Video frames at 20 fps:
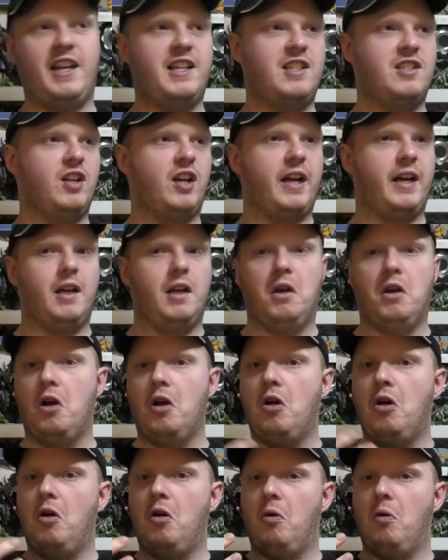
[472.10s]
he's like,
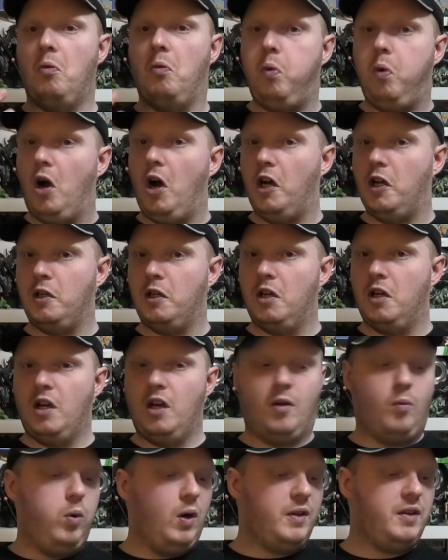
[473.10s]
"What?
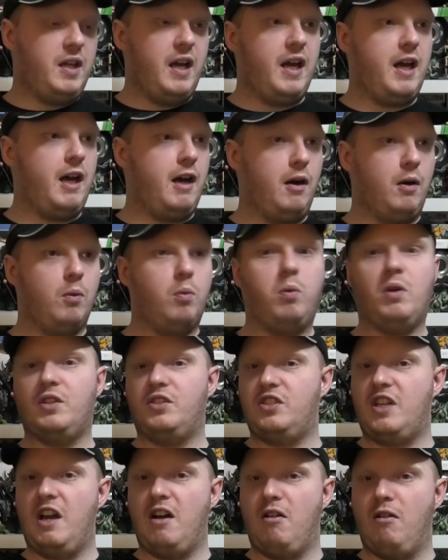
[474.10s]
What the hell?
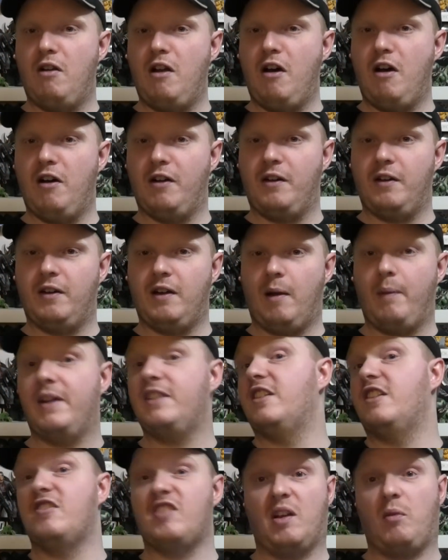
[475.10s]
What's going on?" I mean, he
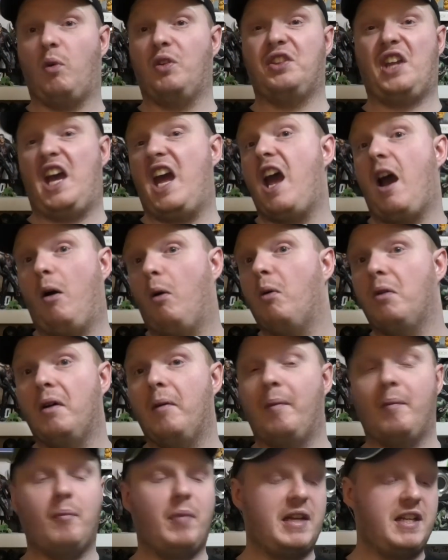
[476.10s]
didn't say what the hell,
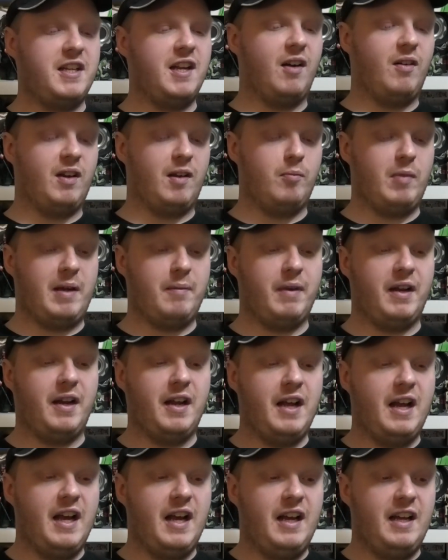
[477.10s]
but you know what I mean. But
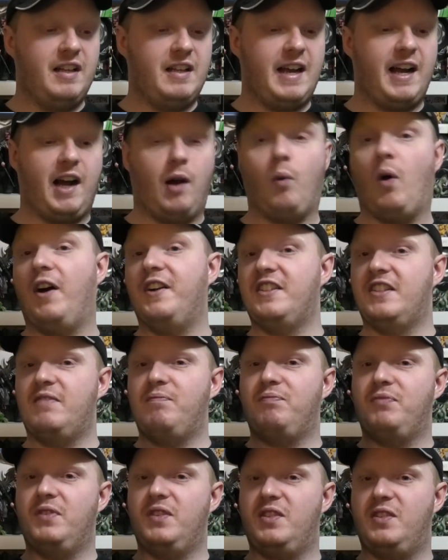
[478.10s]
yeah, I won't
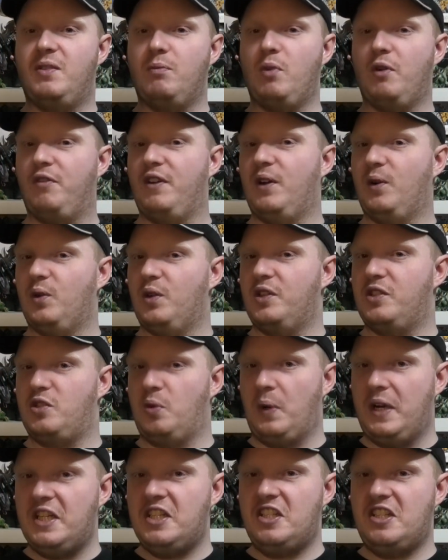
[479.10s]
reveal the
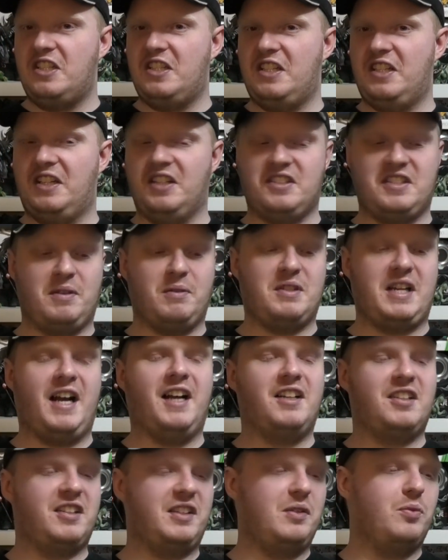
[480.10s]
twist because it was
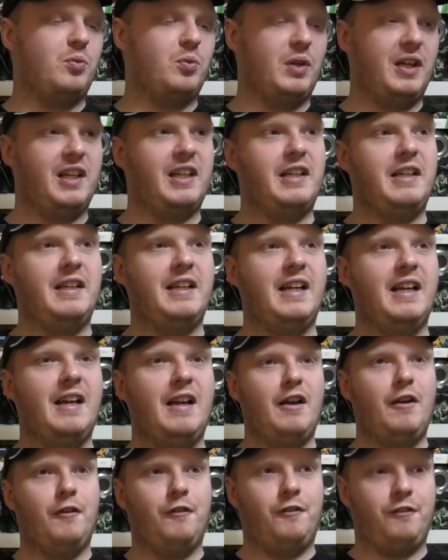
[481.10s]
actually really
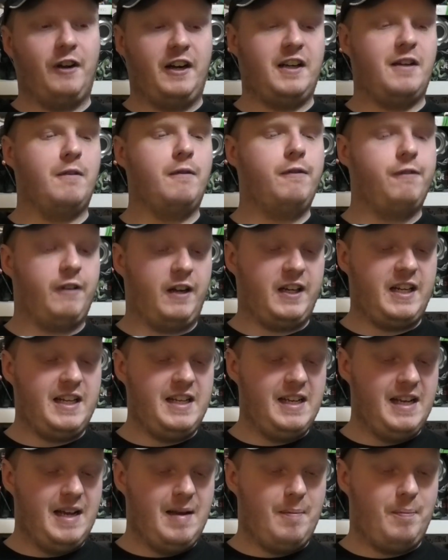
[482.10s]
fun and
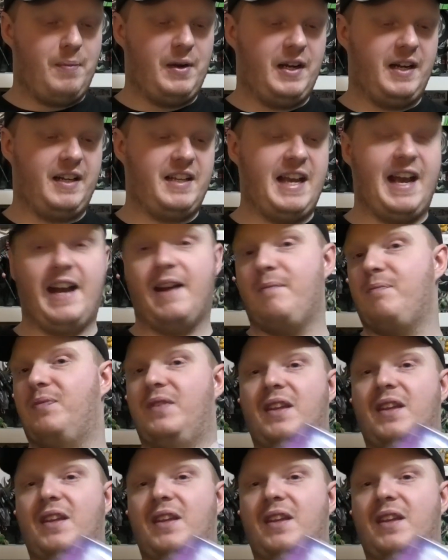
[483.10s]
funny. But yeah,